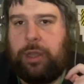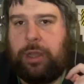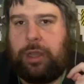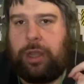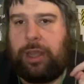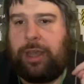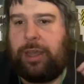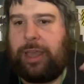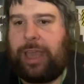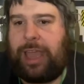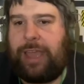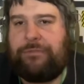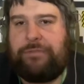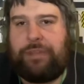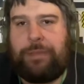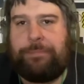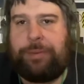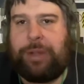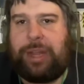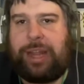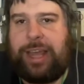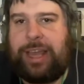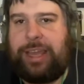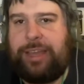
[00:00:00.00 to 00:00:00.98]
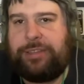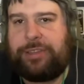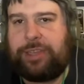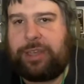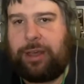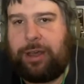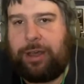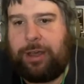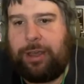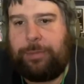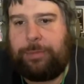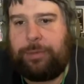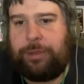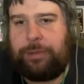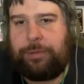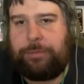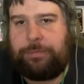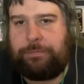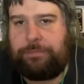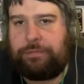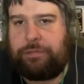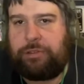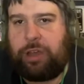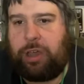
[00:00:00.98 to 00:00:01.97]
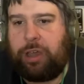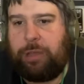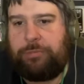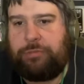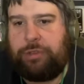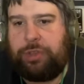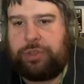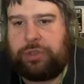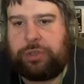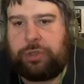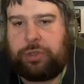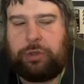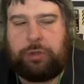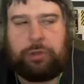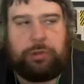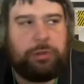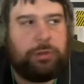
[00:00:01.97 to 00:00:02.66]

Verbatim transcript: like every playtime at primary school